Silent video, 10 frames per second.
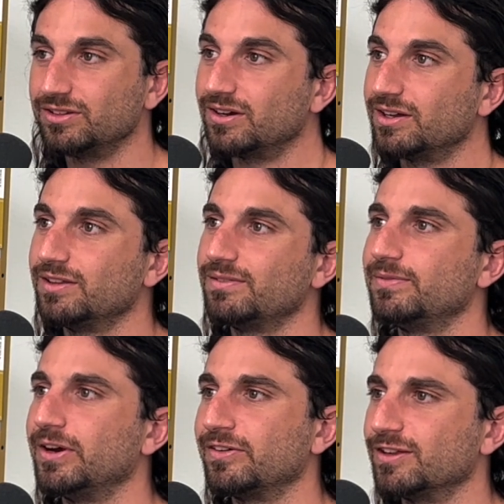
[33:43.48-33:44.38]
you know, I live a
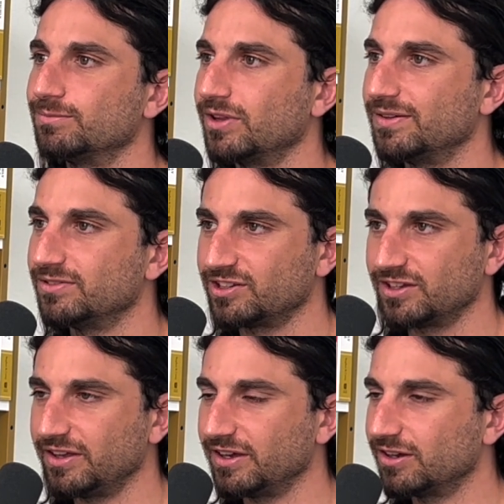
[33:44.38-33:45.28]
very comfortable life in
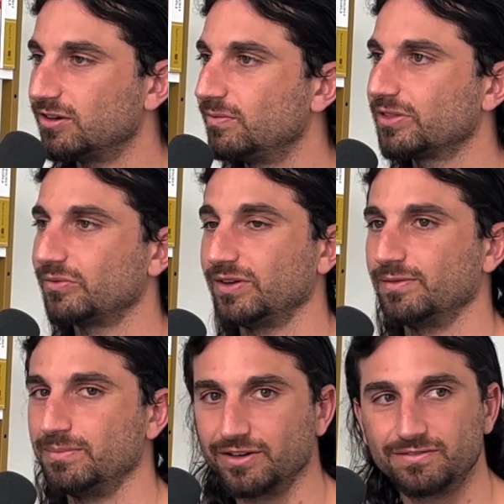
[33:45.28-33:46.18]
San Diego. We have
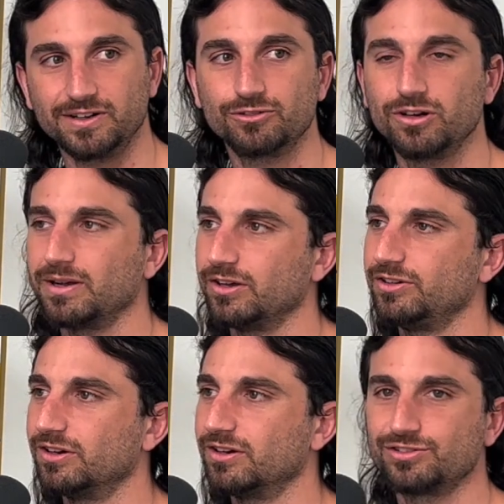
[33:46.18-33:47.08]
a big friend group out
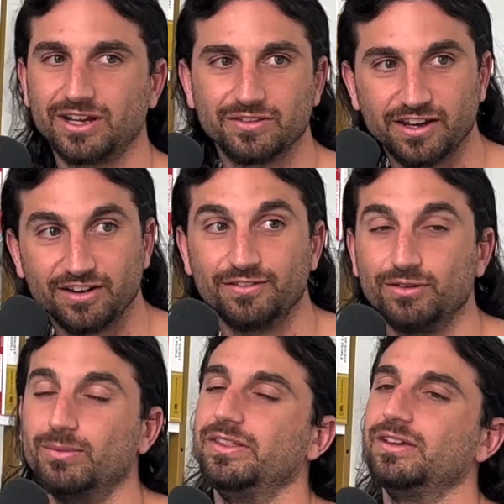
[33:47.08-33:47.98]
here. Shout out
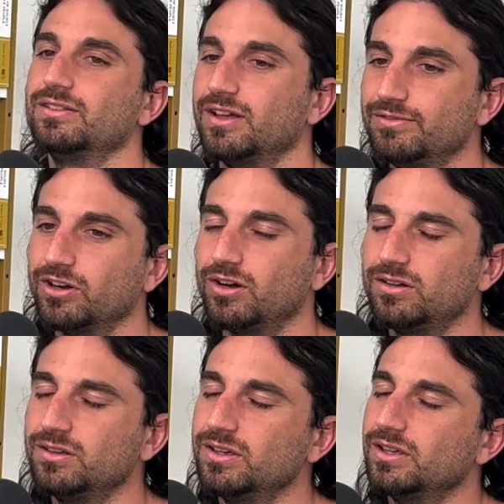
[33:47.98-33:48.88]
everybody. Love
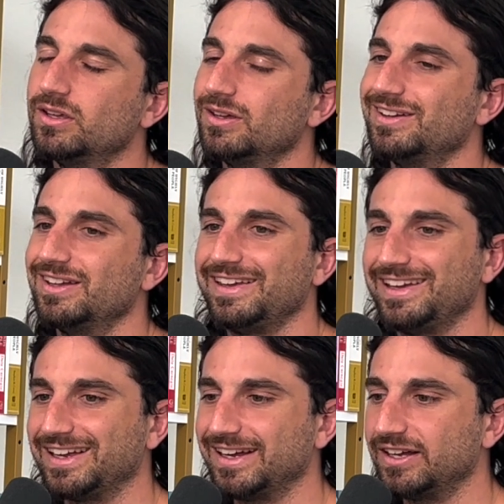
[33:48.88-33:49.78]
y'all.
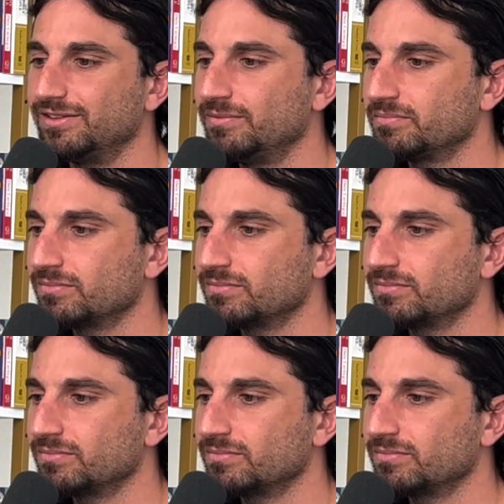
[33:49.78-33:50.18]
And